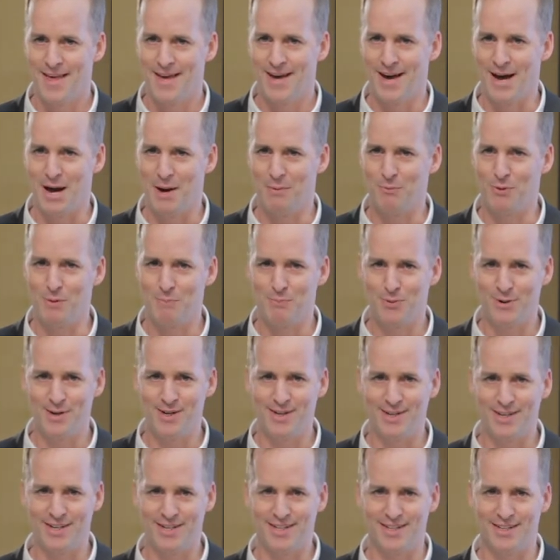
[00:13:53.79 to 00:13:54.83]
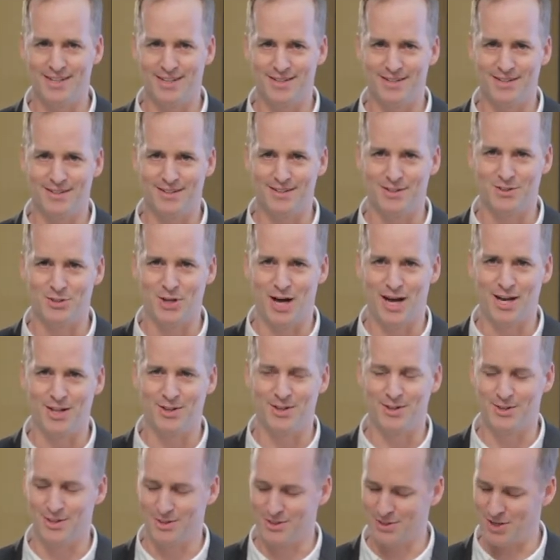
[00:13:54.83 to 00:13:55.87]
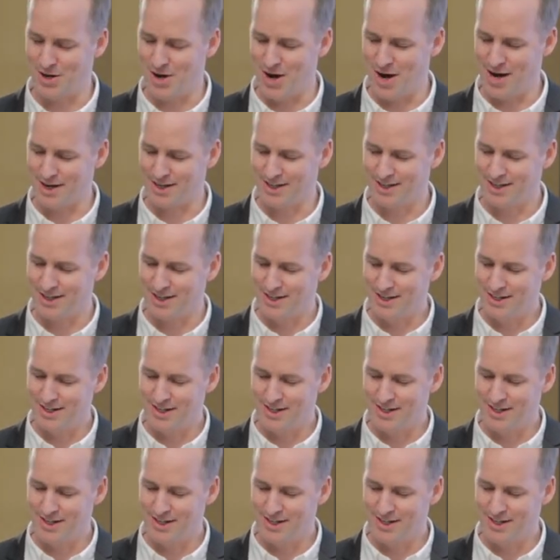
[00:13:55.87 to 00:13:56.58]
Uh, we put it in the, the title of the talk,